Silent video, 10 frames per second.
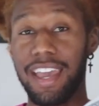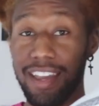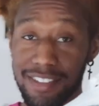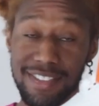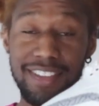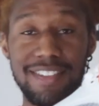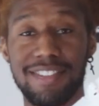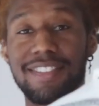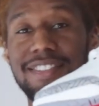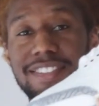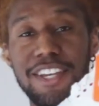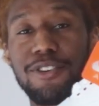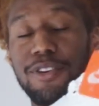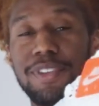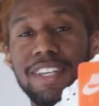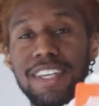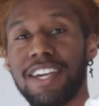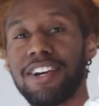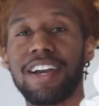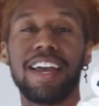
Is this the sneaker of the year?